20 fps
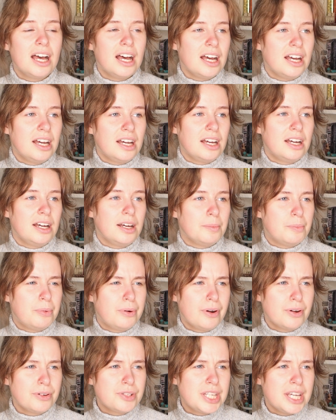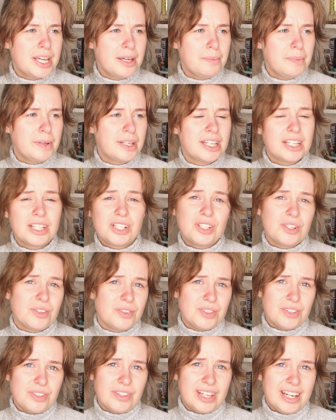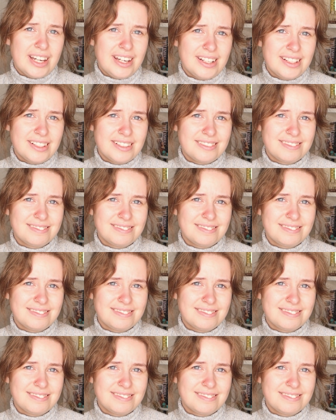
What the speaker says: Pro tip, don't do that.